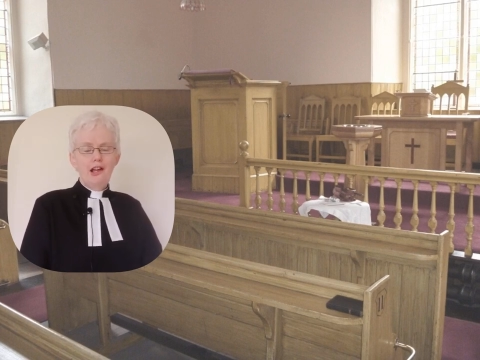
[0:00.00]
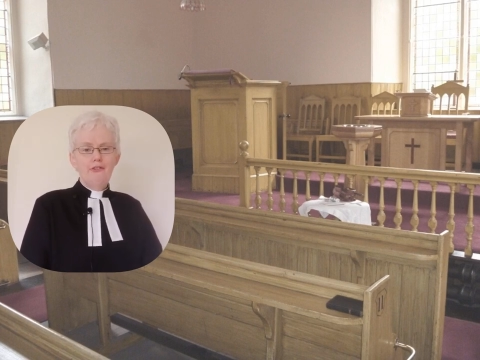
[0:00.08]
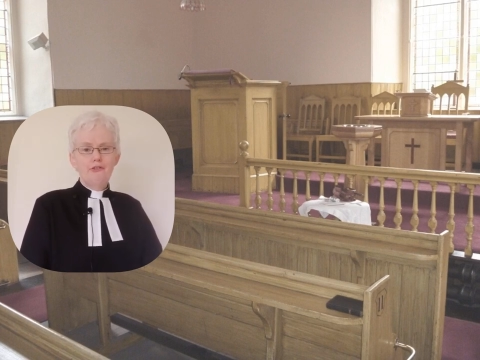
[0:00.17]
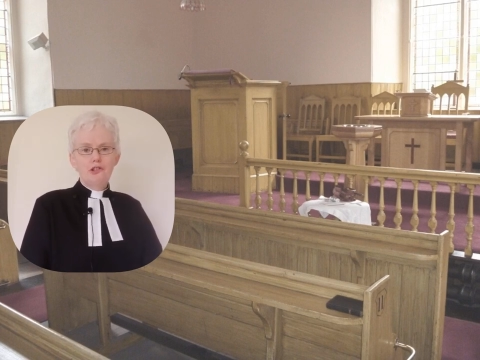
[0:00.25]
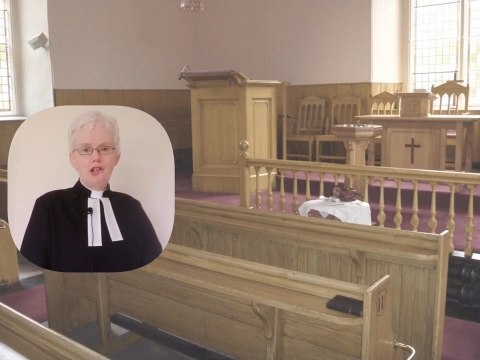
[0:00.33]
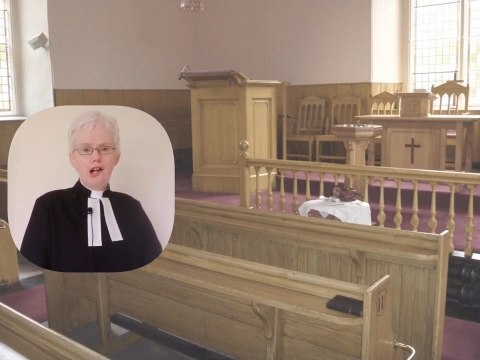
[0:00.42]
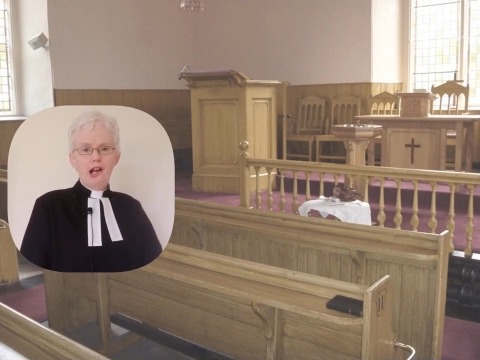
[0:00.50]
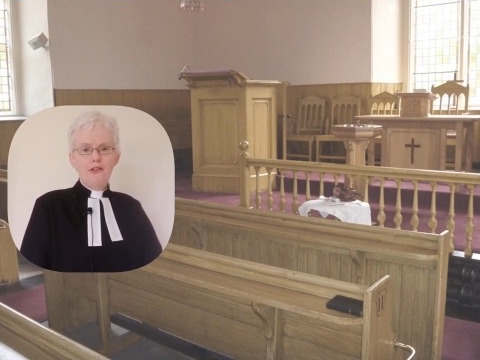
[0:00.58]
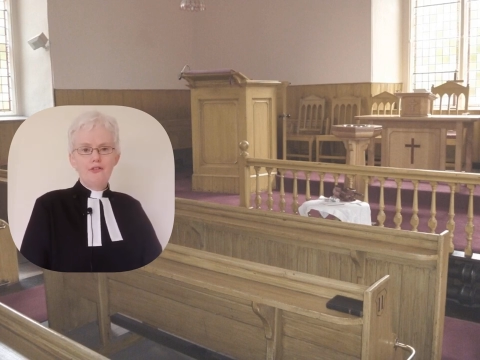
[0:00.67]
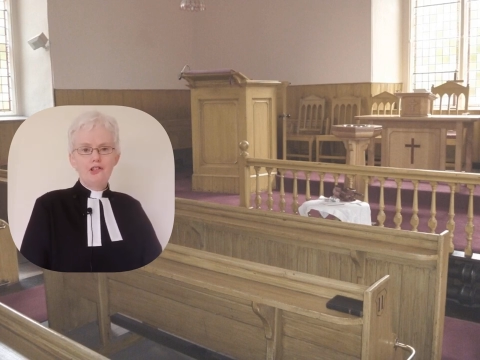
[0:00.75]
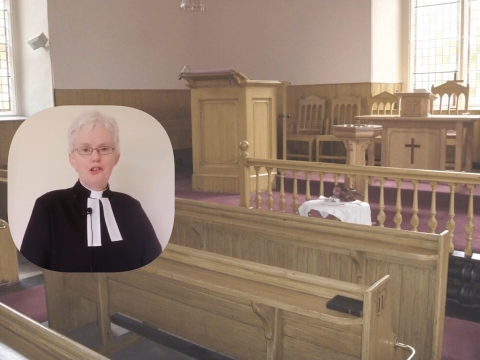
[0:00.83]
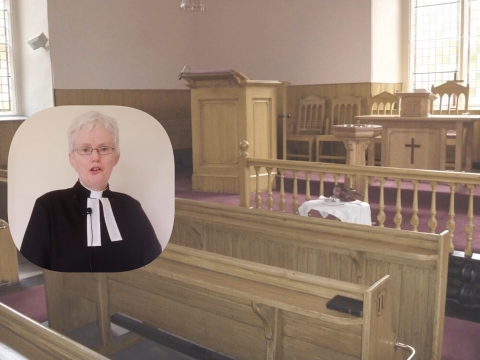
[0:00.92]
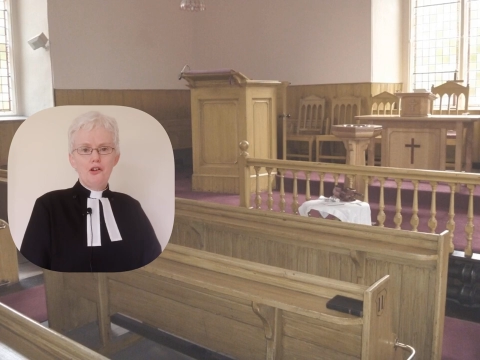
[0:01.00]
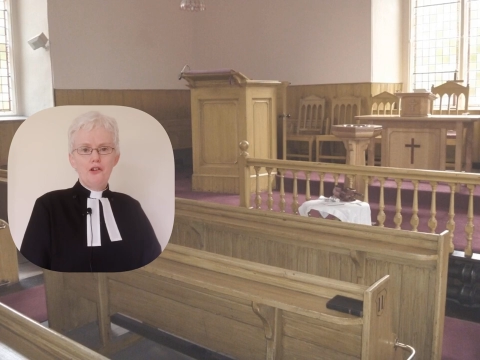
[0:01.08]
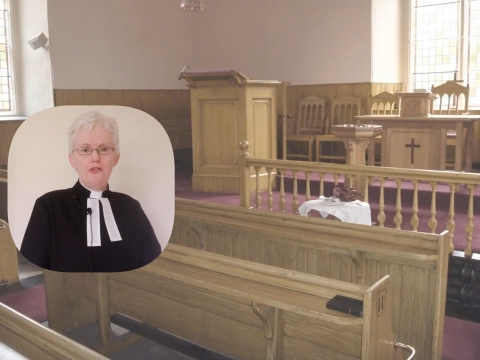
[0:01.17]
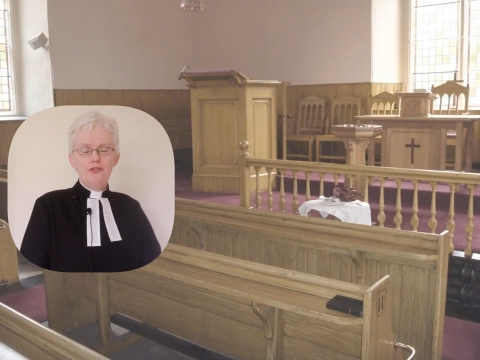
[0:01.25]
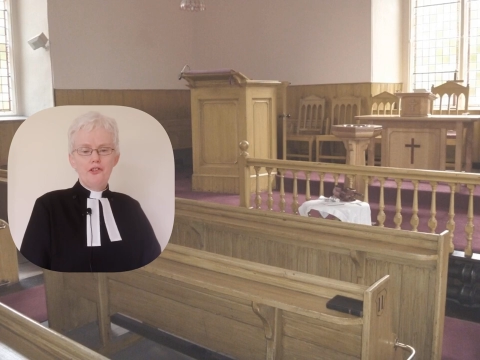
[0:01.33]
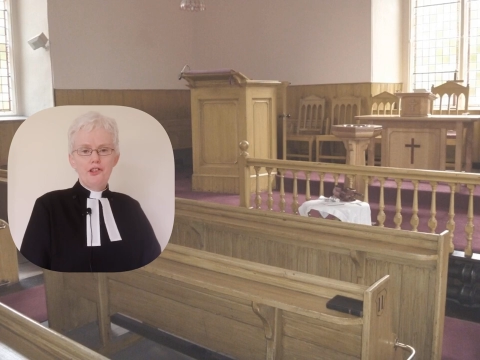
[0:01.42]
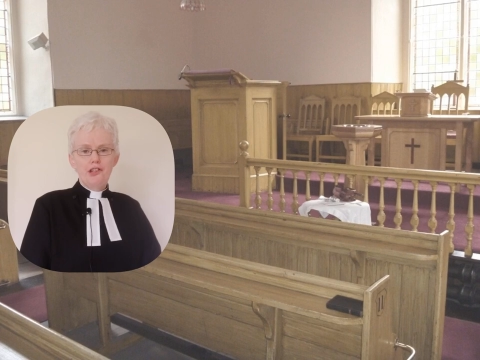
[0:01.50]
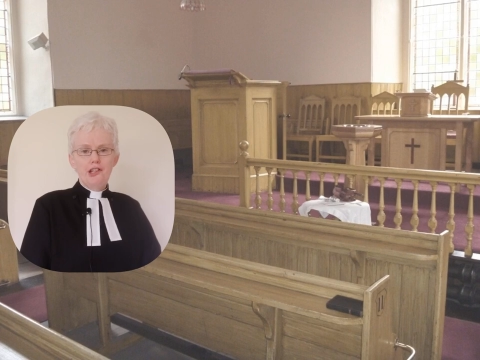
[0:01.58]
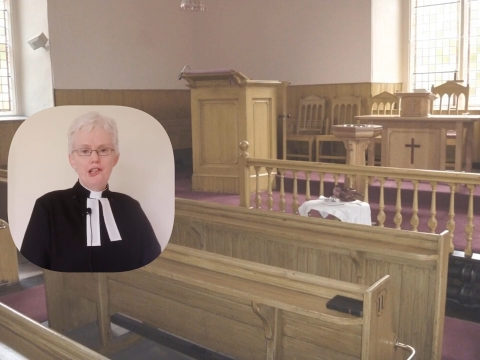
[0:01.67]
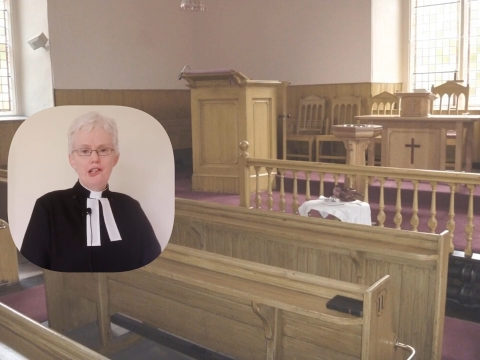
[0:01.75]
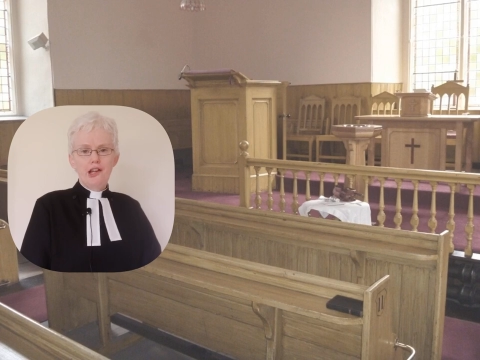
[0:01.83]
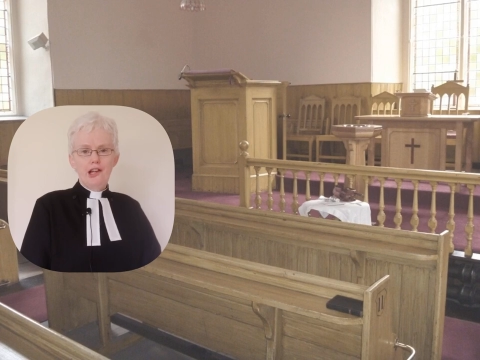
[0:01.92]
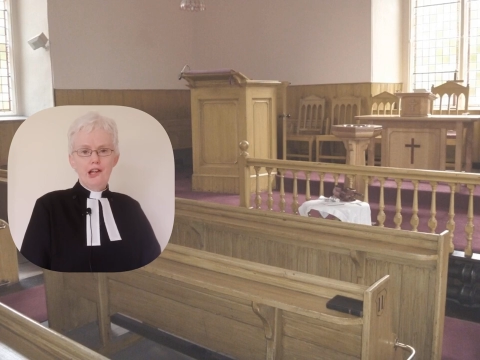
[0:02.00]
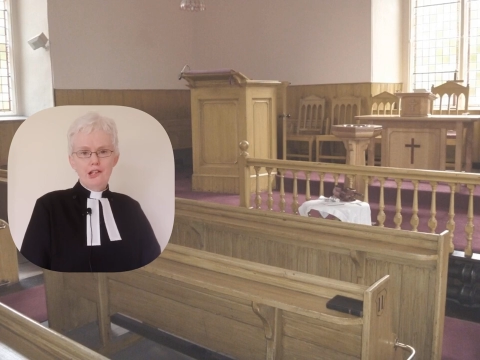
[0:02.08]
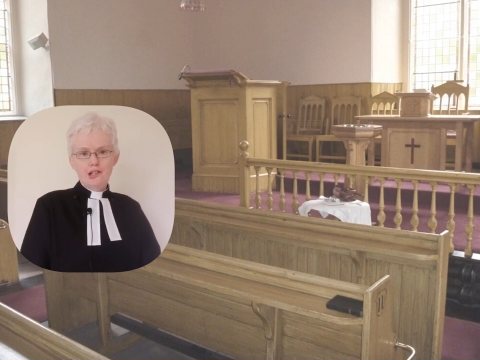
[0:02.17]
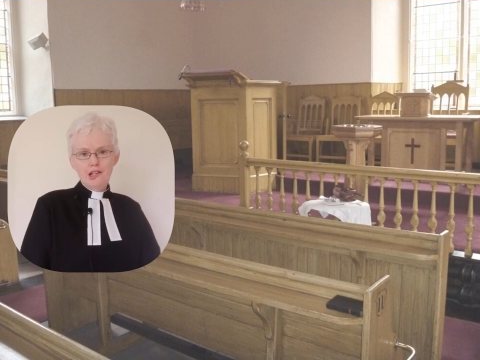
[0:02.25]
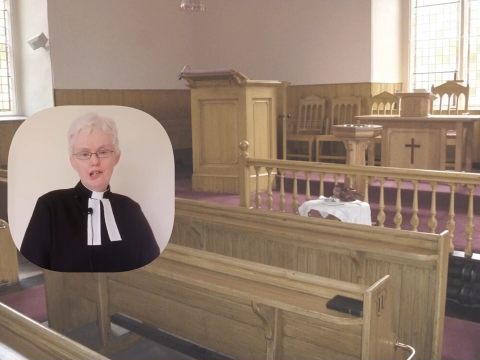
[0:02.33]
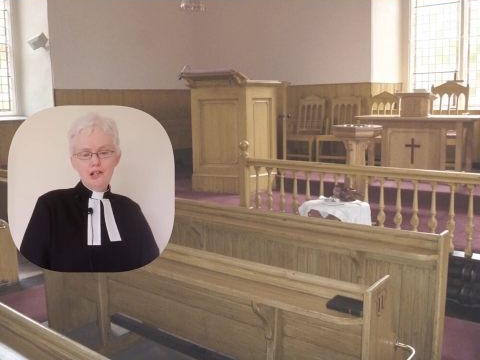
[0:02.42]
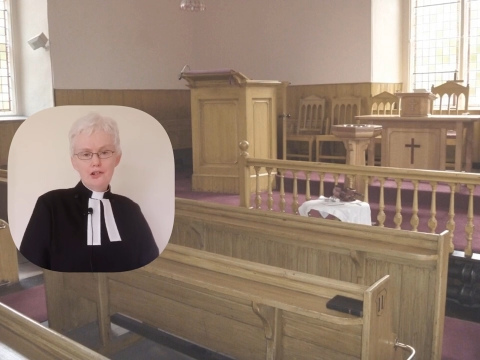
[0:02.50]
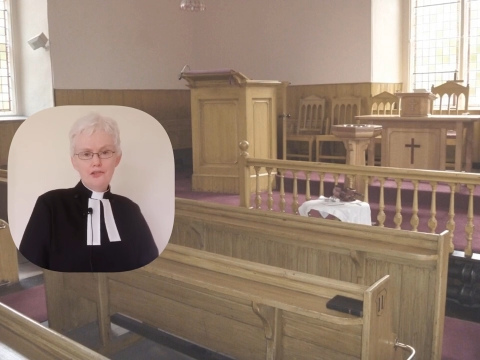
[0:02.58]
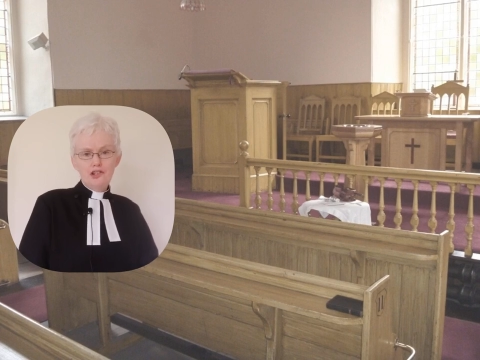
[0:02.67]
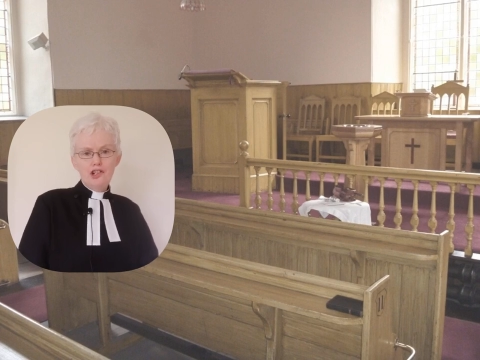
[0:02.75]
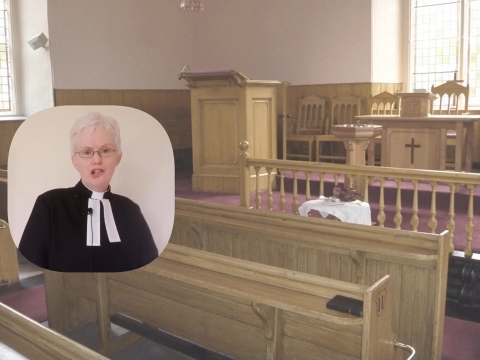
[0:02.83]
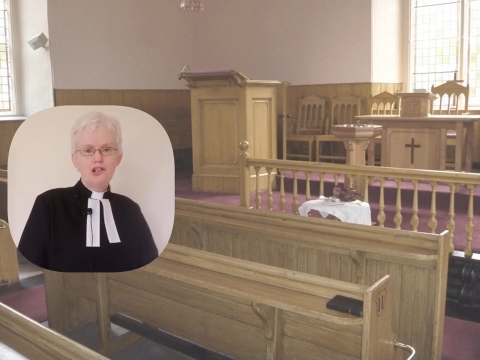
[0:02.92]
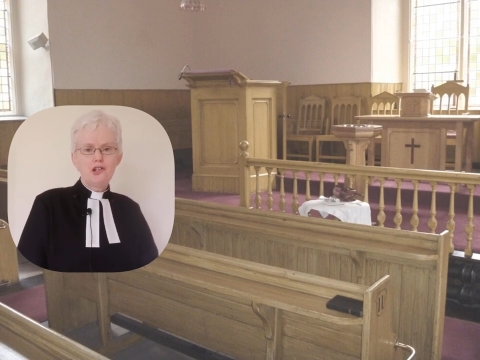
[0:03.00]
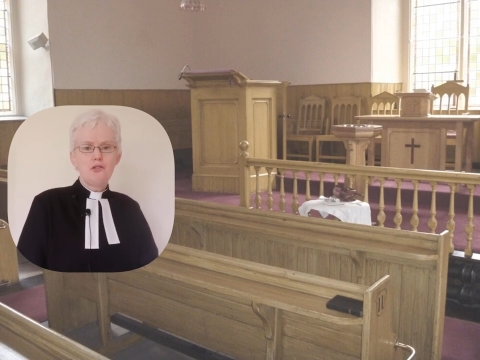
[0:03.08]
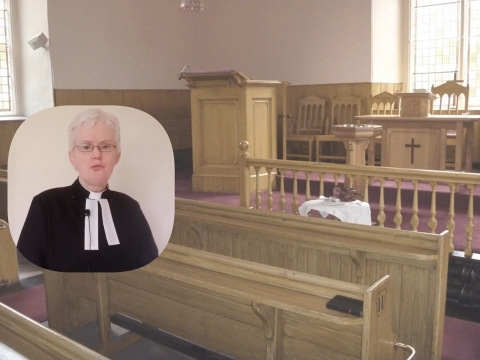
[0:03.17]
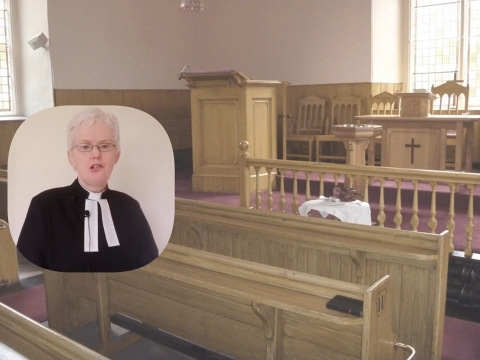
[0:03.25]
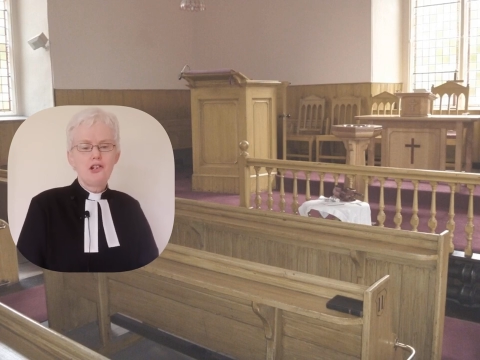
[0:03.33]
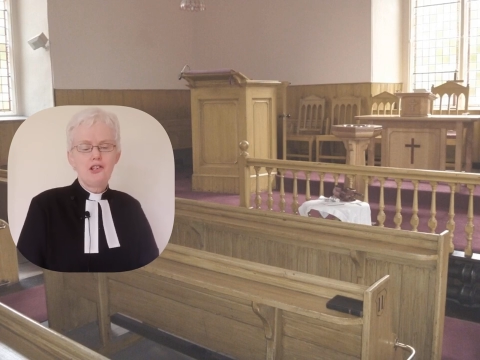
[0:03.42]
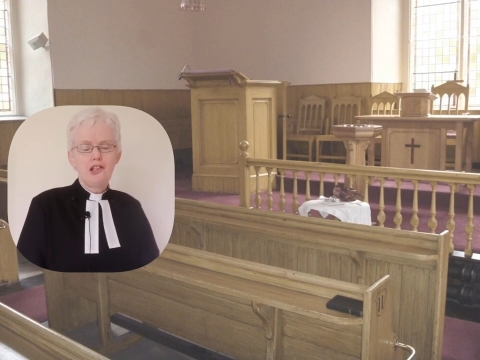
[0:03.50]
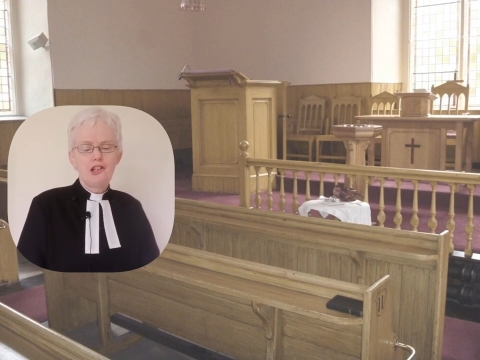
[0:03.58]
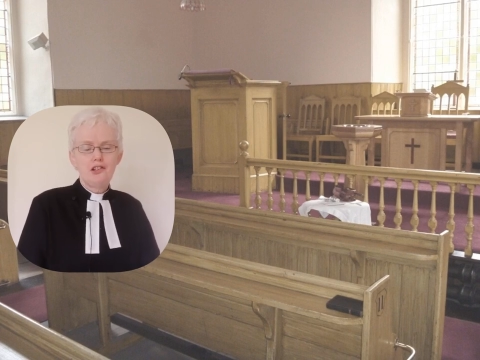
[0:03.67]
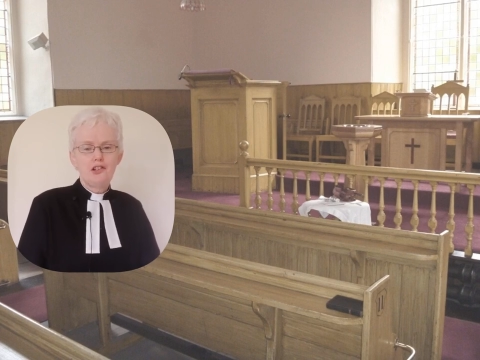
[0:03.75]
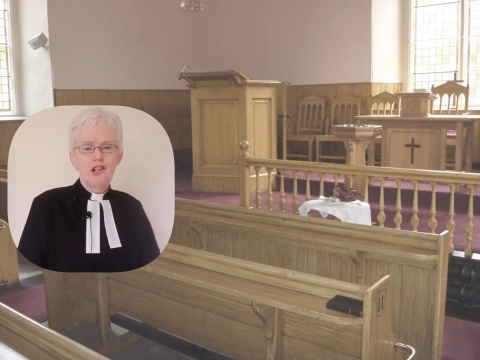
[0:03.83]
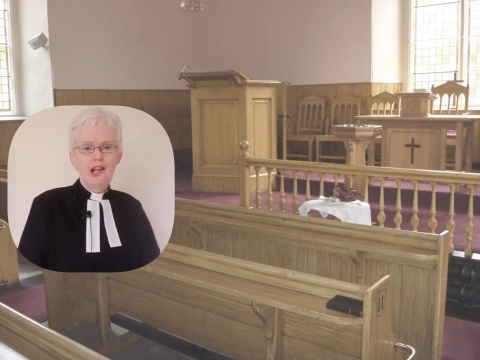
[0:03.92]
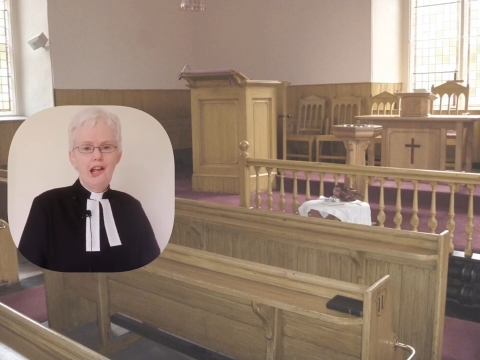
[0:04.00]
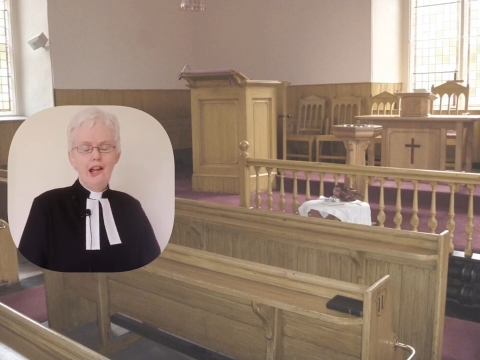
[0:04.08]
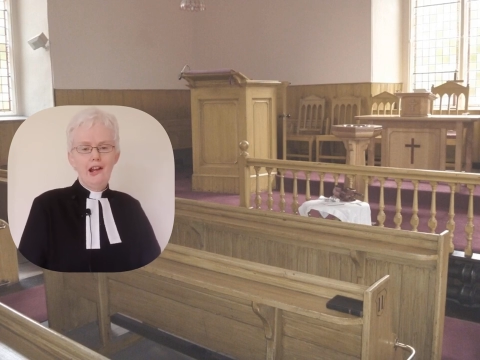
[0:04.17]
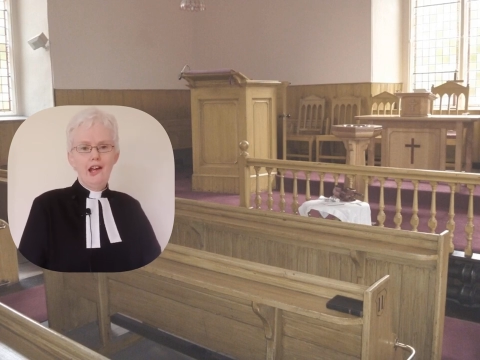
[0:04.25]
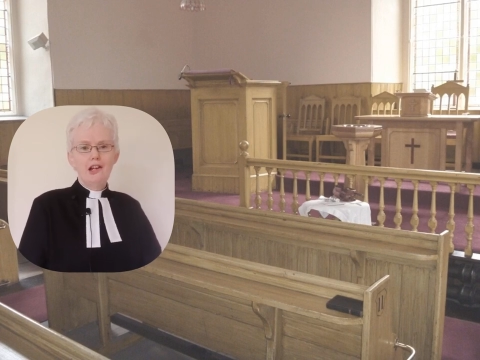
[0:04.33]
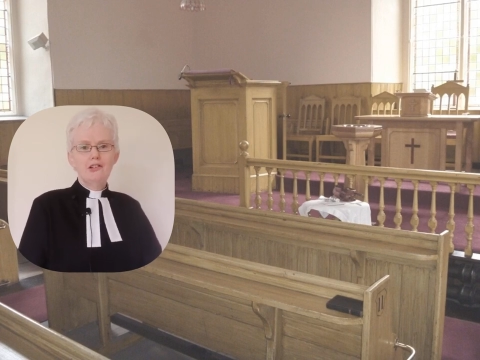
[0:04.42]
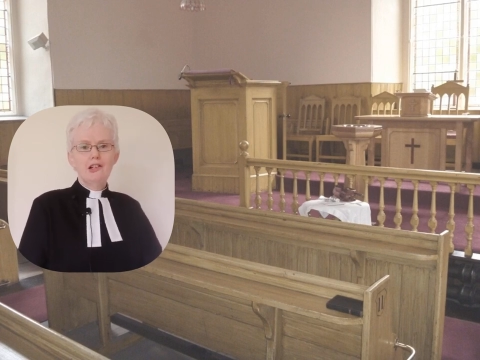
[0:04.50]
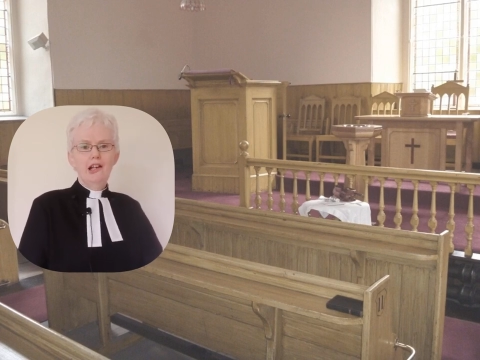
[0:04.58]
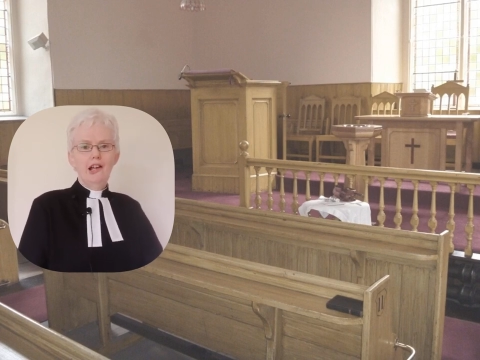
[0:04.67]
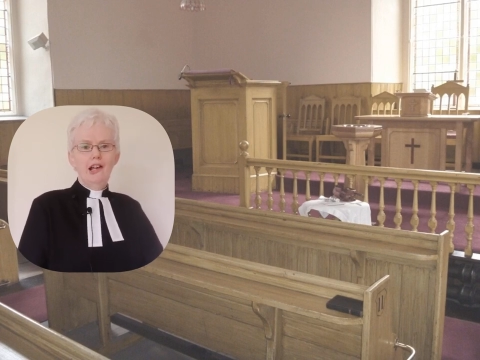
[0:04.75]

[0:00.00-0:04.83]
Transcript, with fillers: uh, photographs of the interior of the church, which I think you're looking at now,